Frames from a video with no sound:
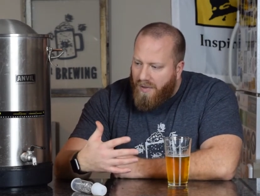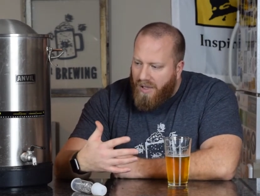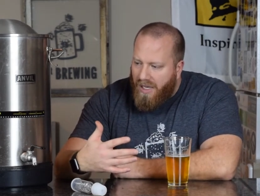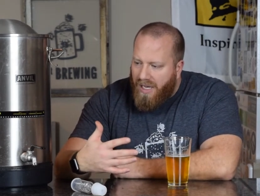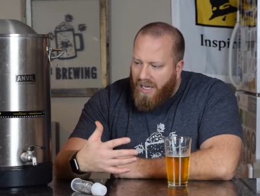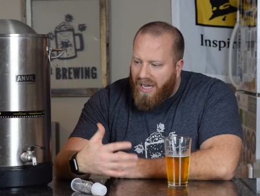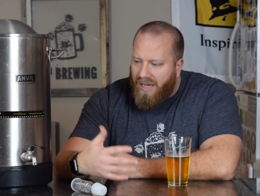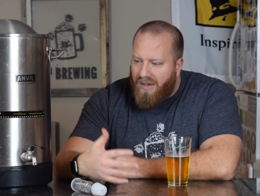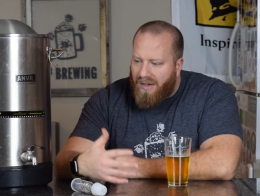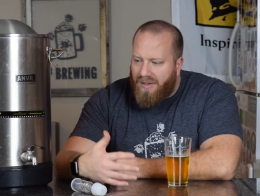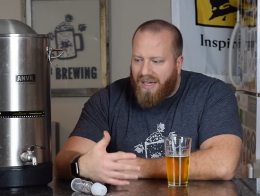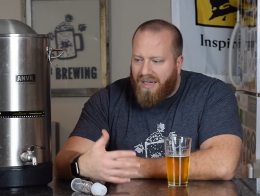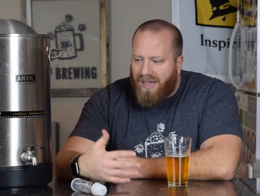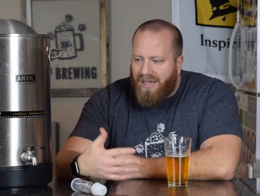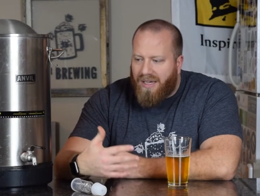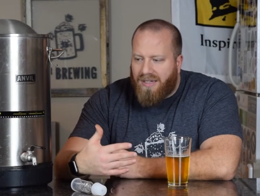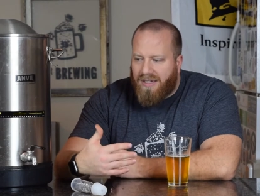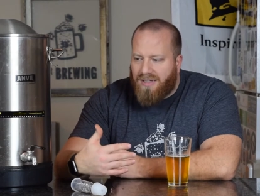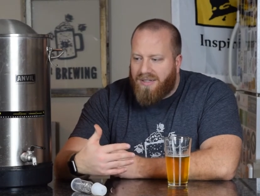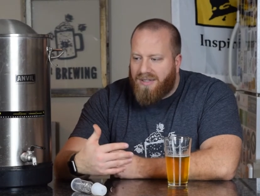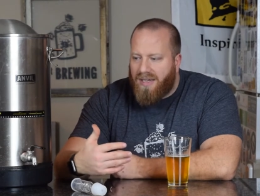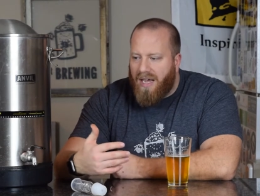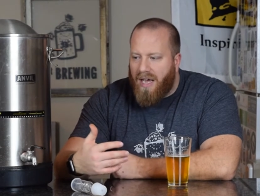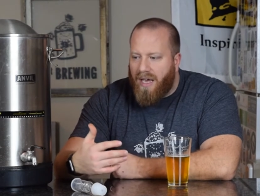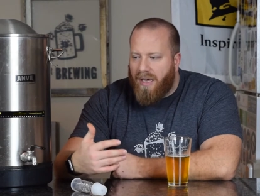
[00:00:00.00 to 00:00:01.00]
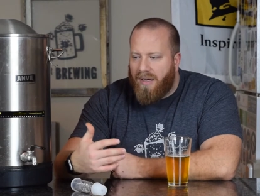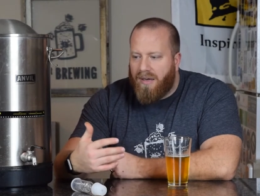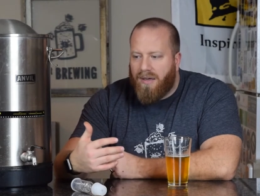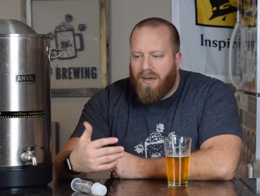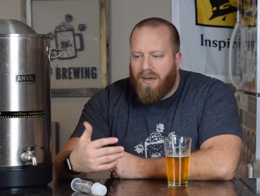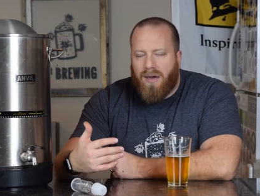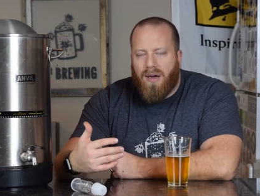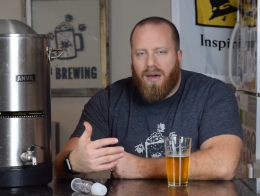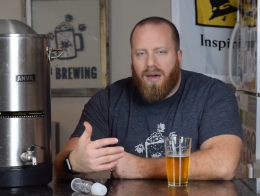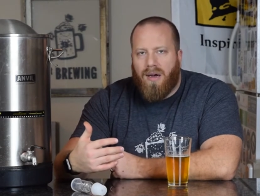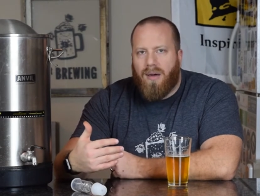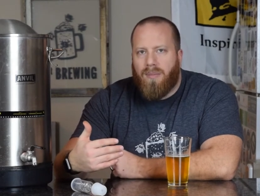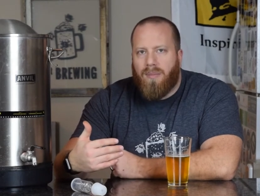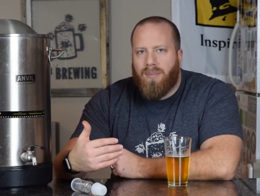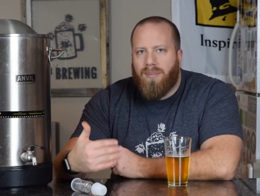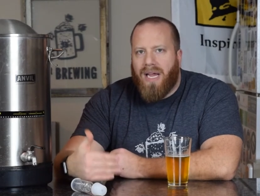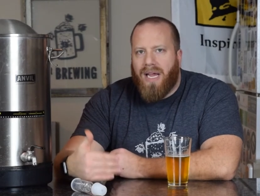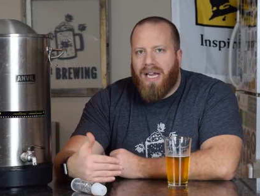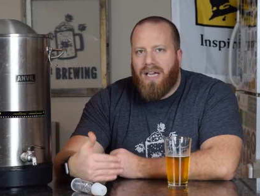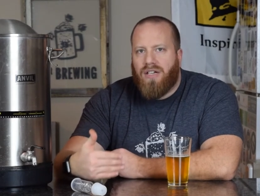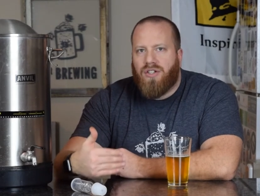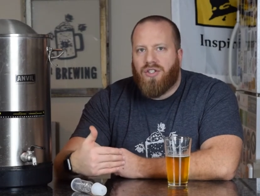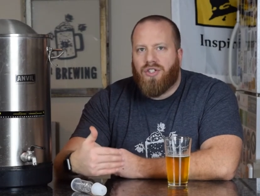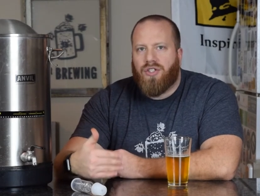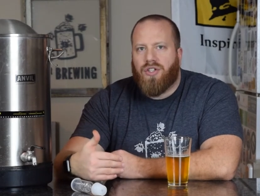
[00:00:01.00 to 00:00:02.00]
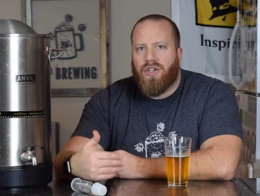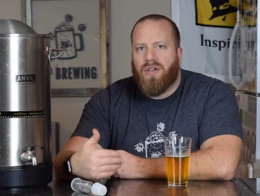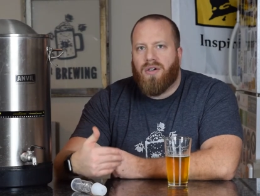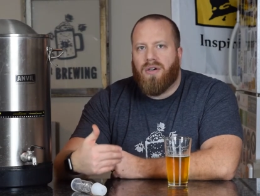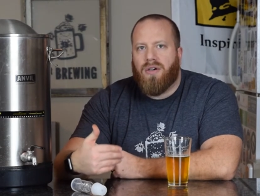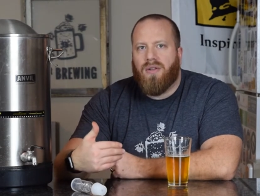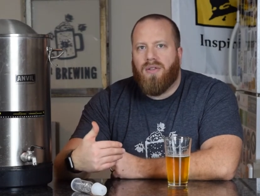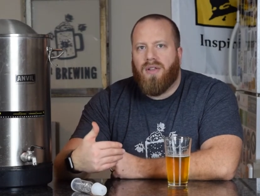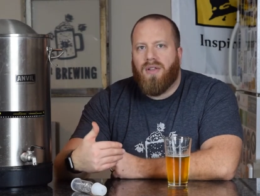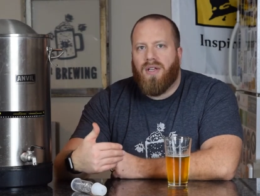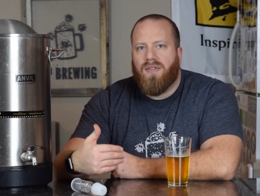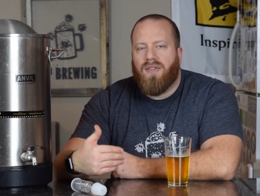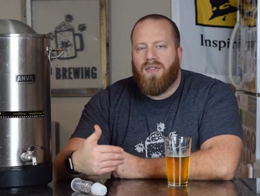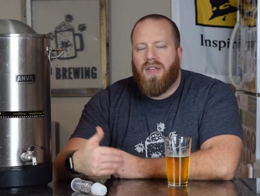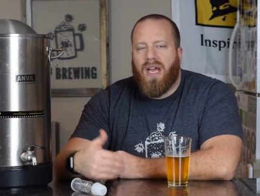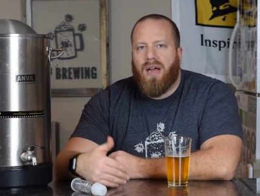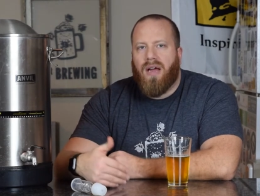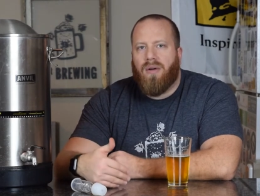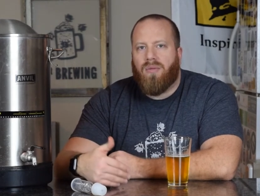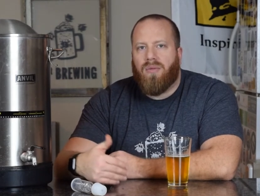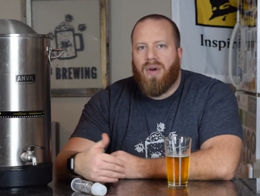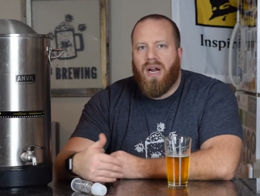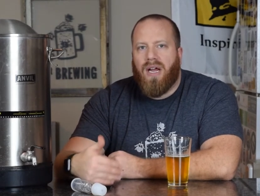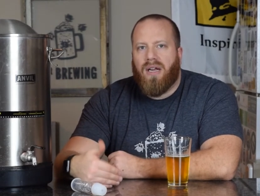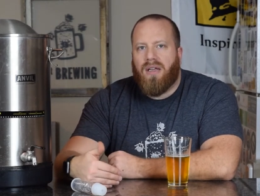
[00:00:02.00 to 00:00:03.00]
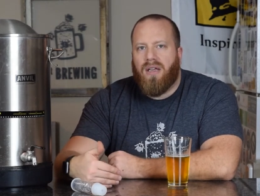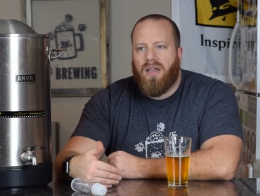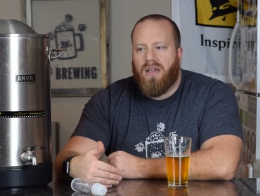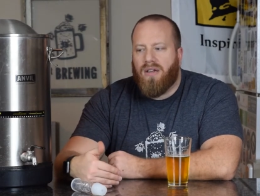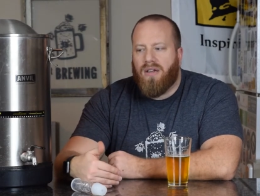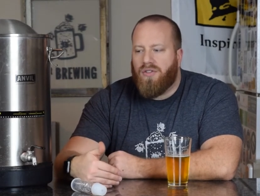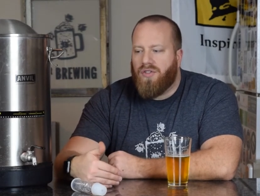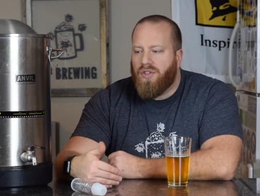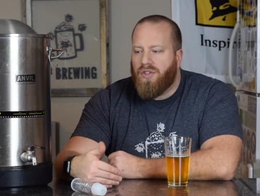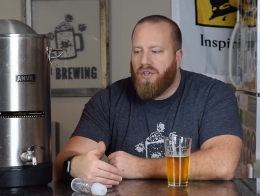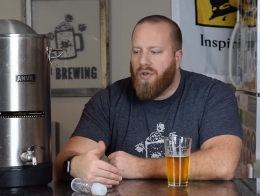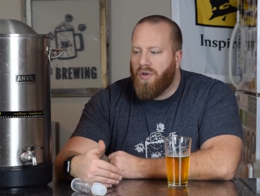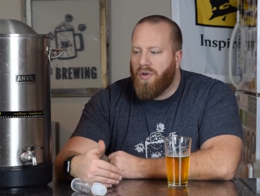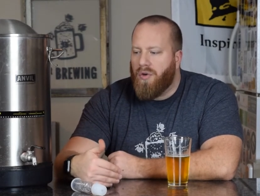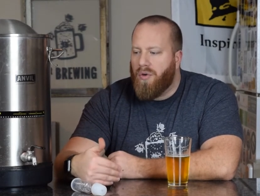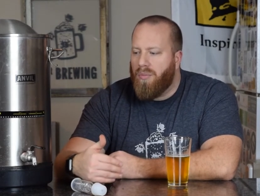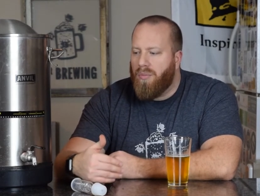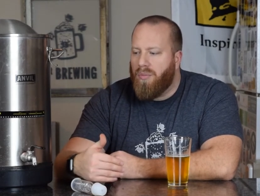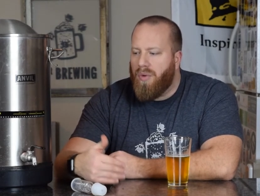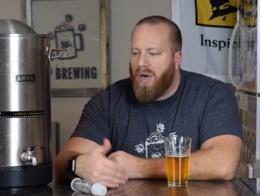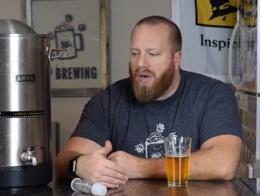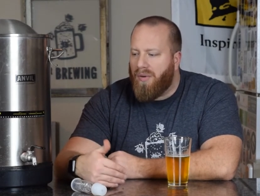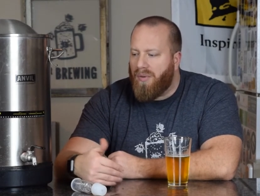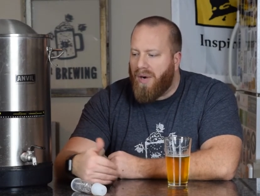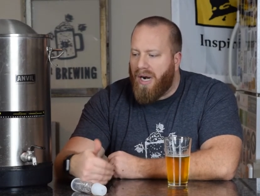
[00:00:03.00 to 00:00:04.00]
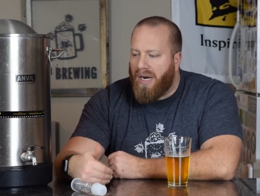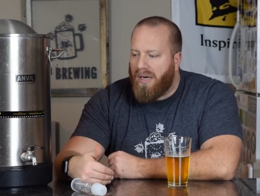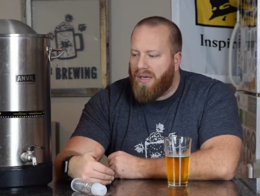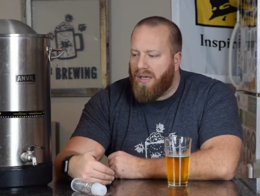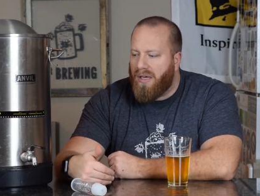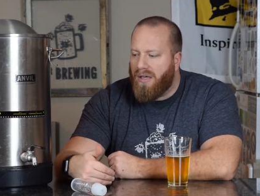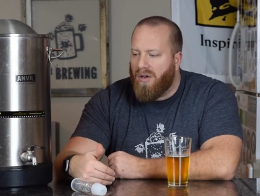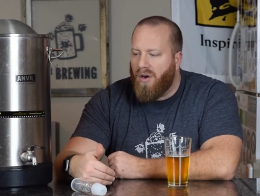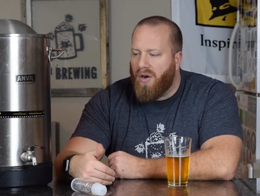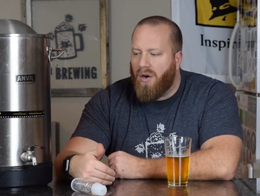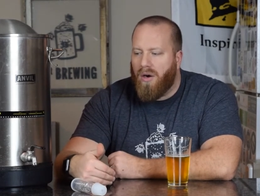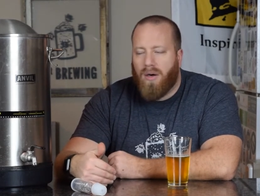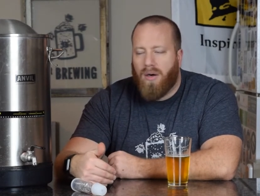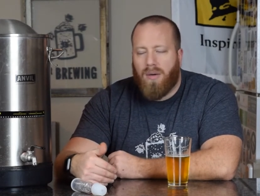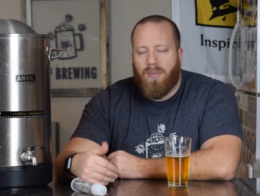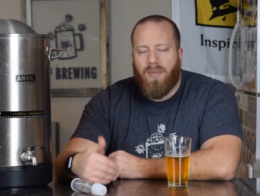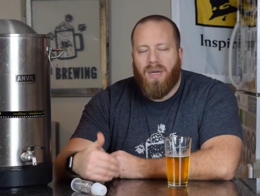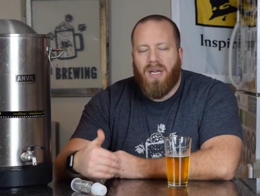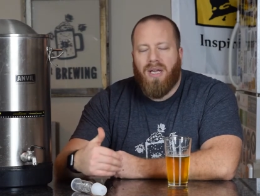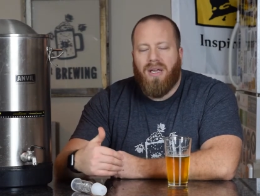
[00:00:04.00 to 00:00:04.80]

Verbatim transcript: yeah, like I said, uh, make sure that that racking tube, racking arm